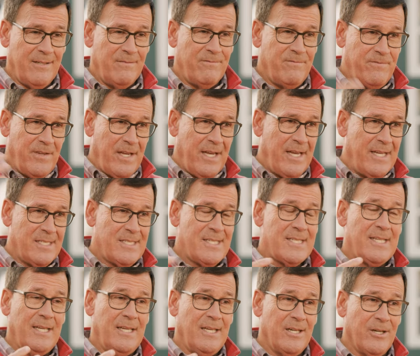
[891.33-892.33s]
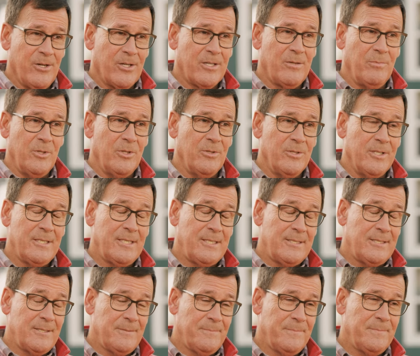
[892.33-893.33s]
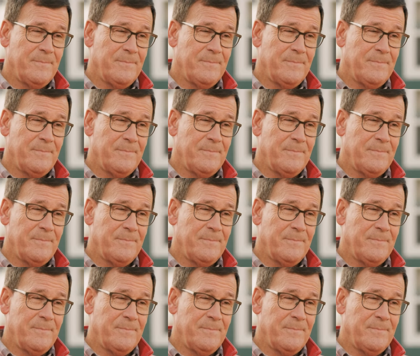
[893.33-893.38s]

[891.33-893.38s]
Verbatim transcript: invest in our communities.